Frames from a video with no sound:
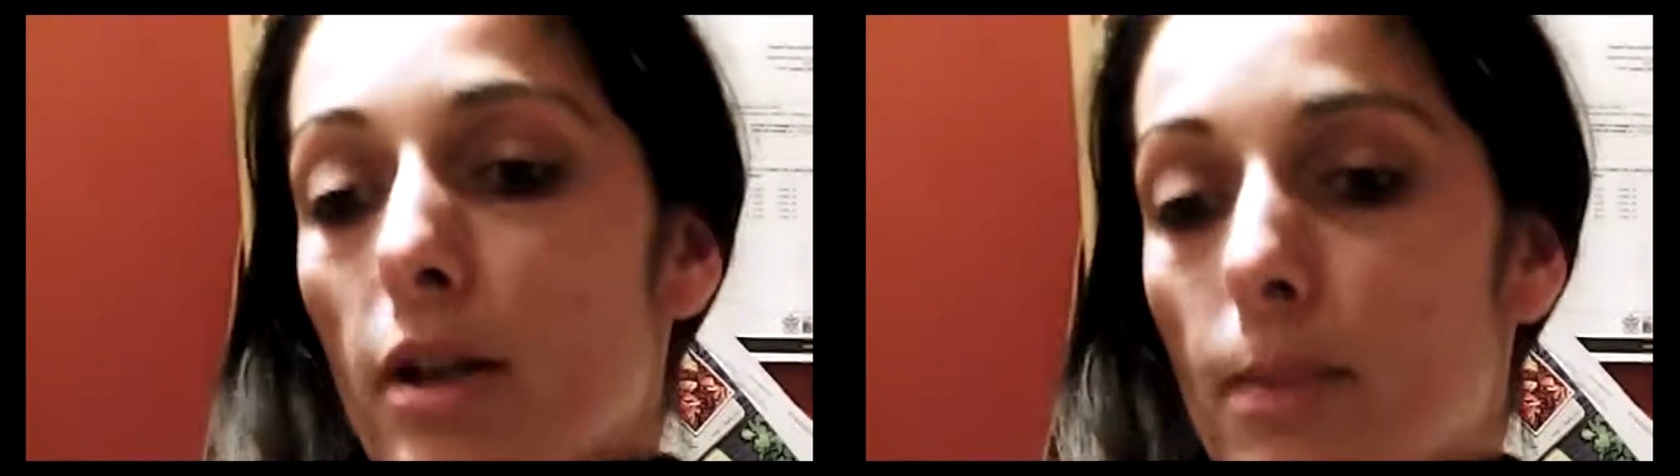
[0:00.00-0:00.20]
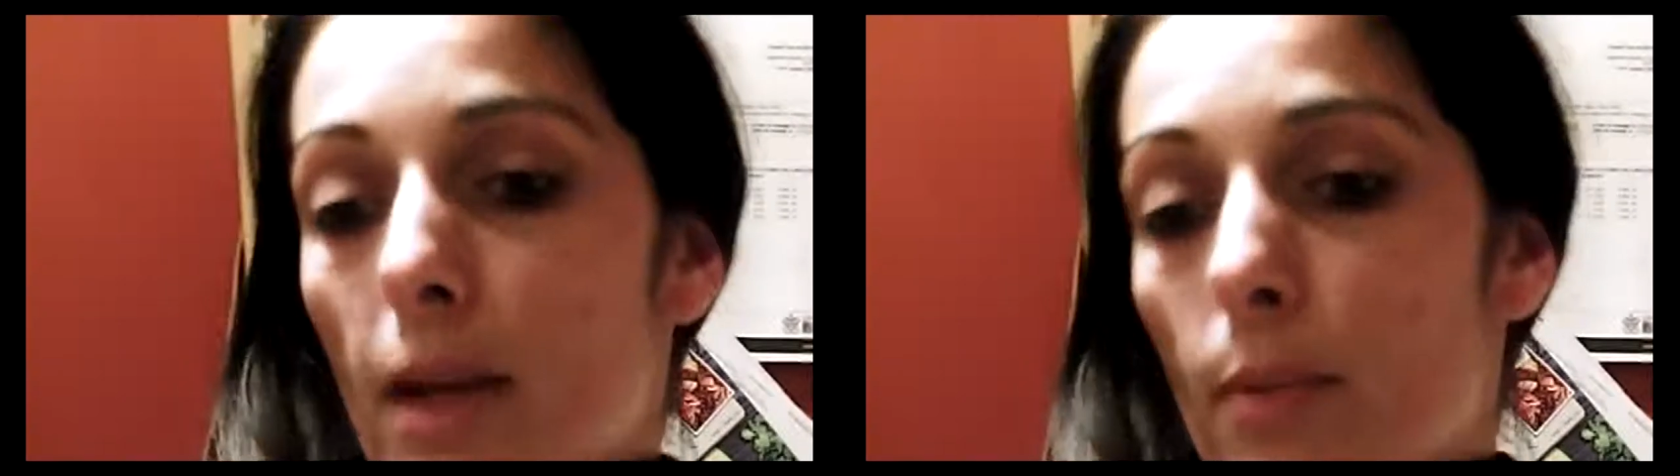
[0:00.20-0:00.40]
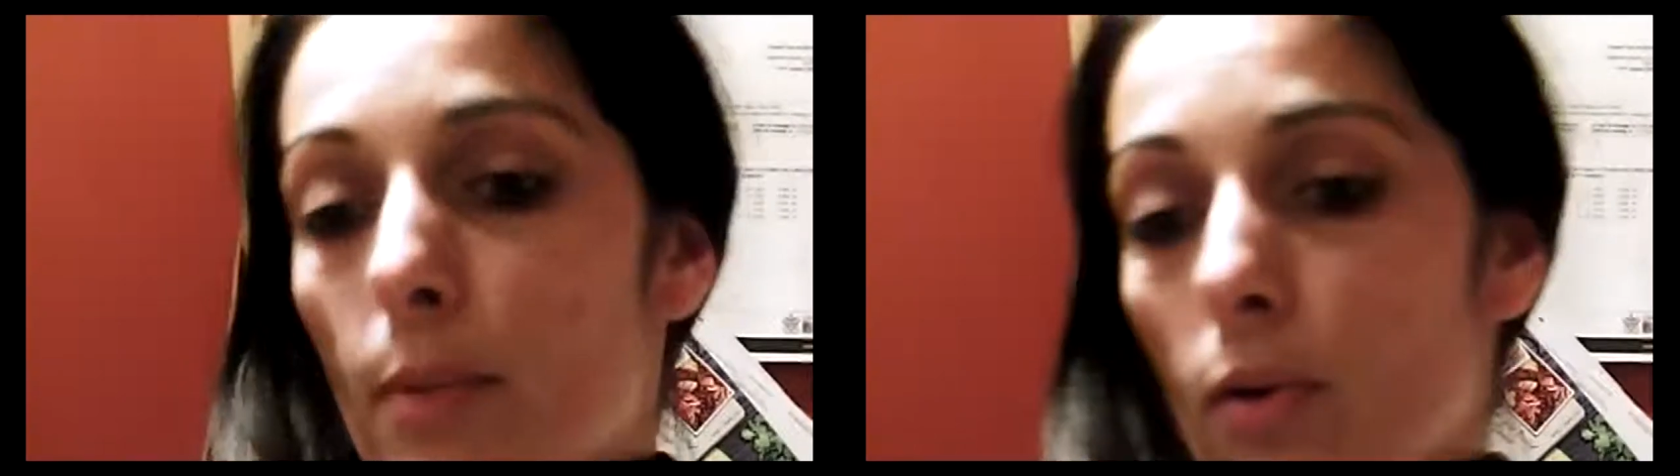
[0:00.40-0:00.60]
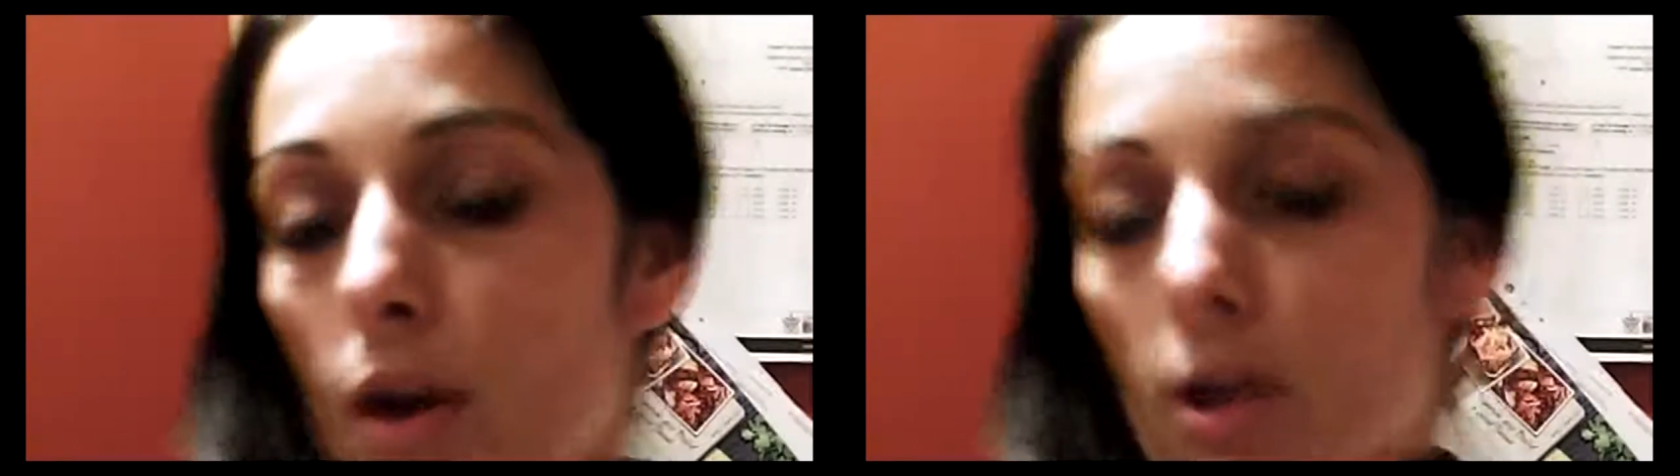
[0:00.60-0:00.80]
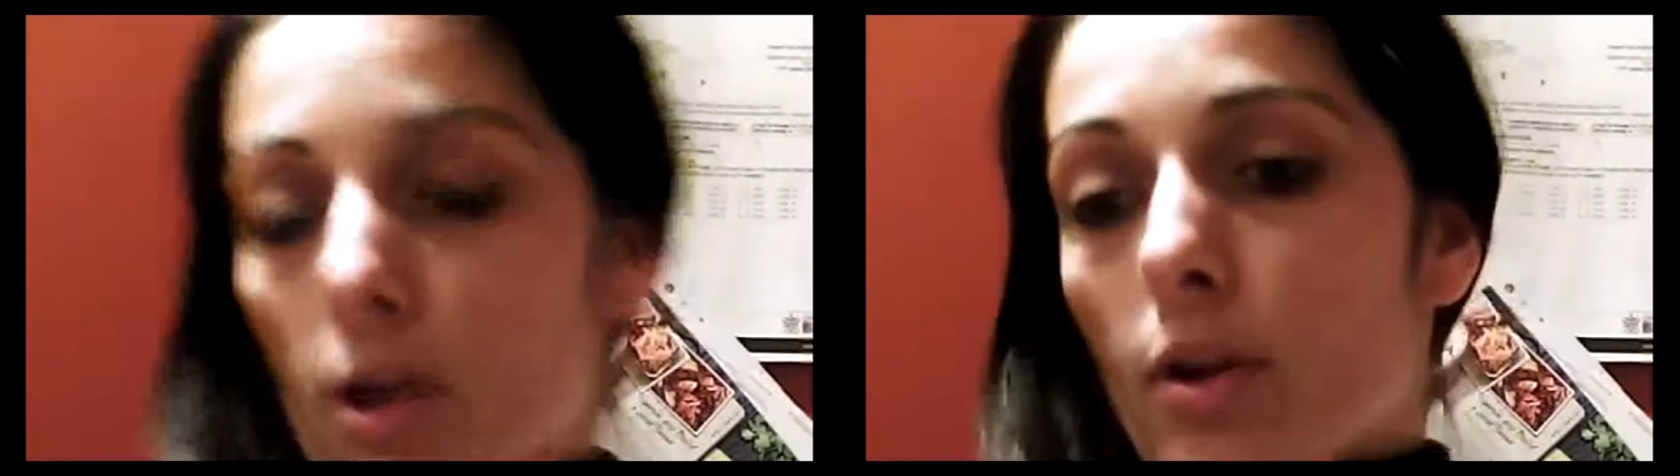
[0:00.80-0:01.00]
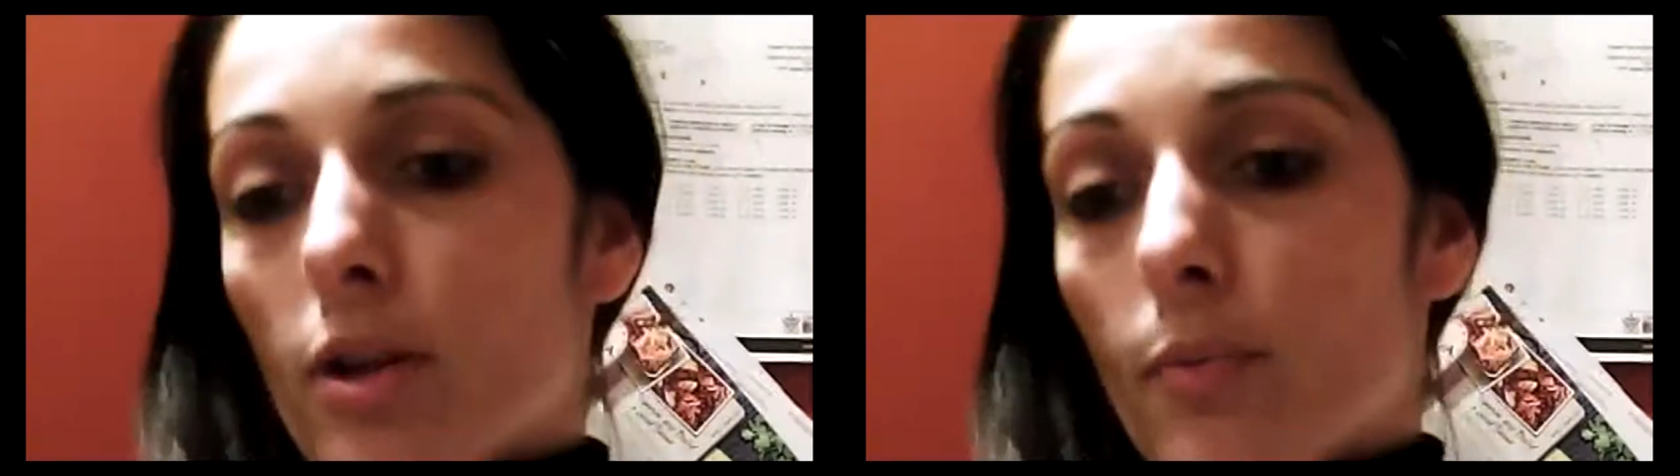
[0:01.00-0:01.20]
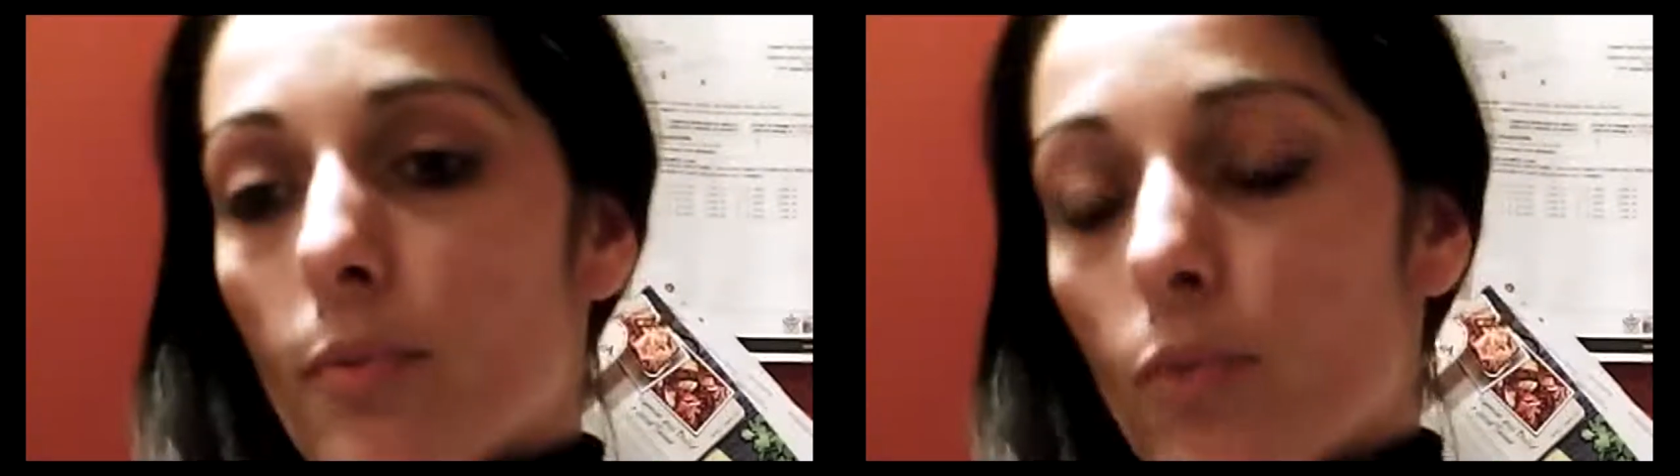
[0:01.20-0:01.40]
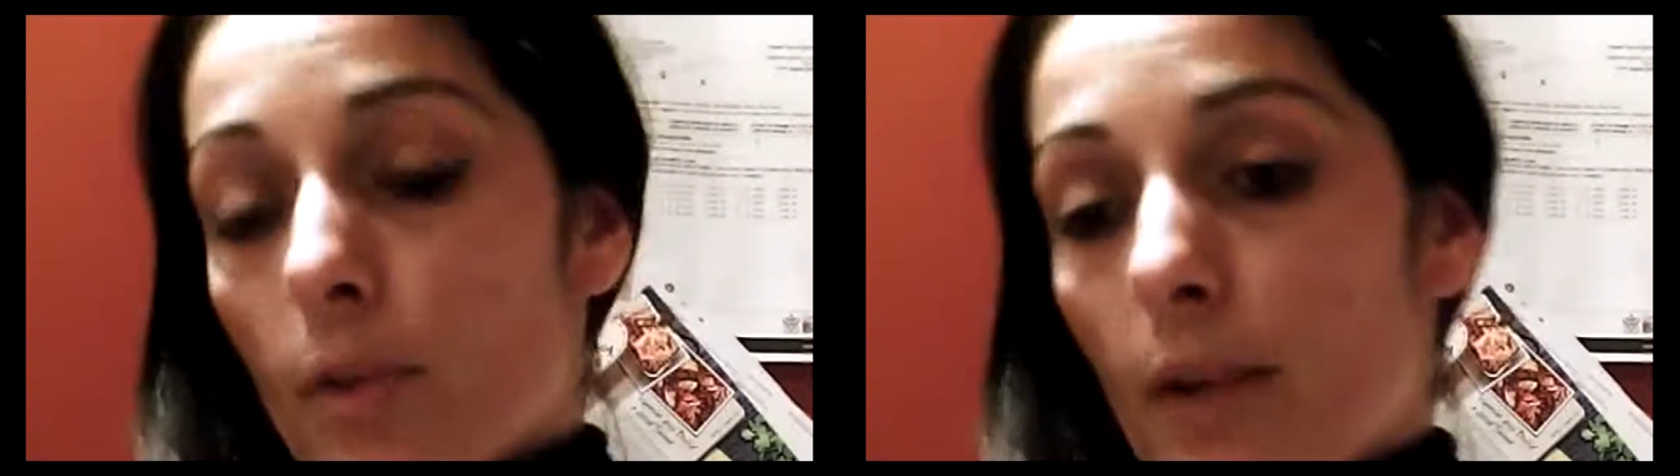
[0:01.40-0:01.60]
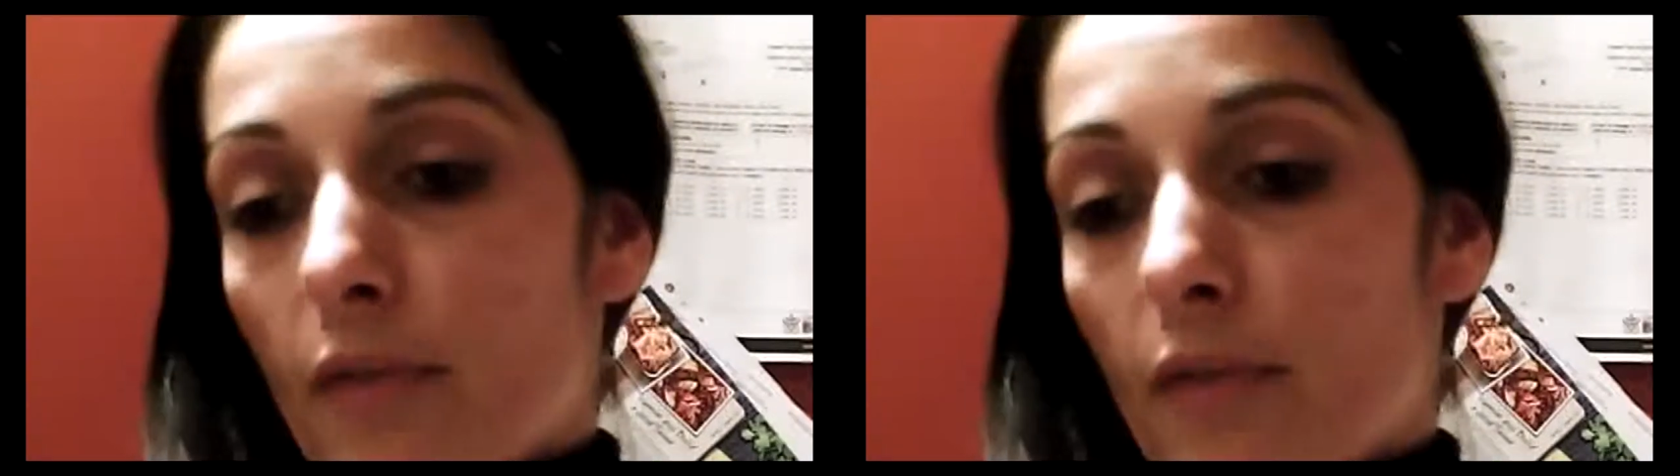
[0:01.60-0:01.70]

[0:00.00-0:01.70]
people like you are going to want to be